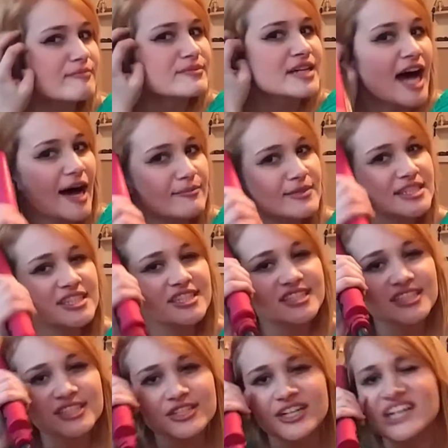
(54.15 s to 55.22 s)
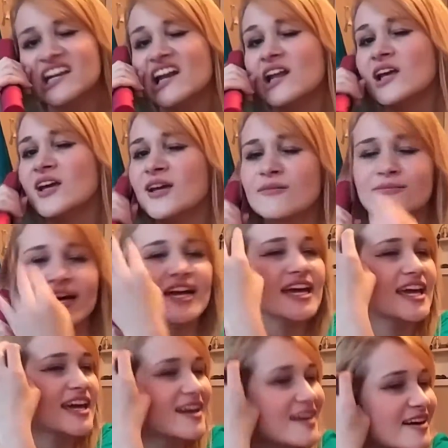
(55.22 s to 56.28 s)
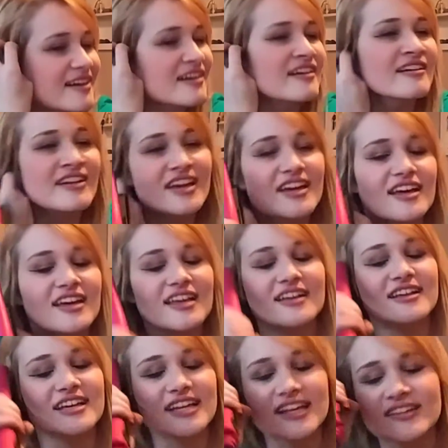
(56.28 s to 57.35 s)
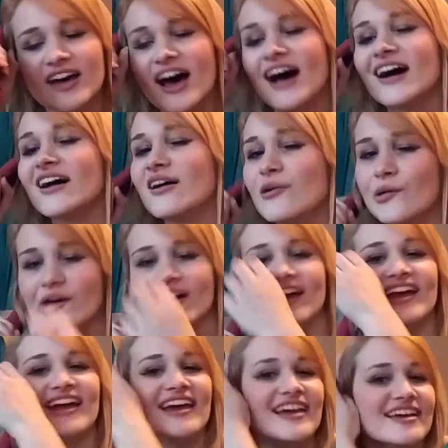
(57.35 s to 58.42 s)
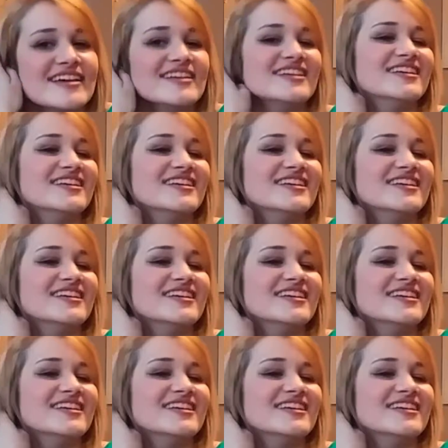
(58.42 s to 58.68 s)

I'ma just straighten you my hair in the hallway.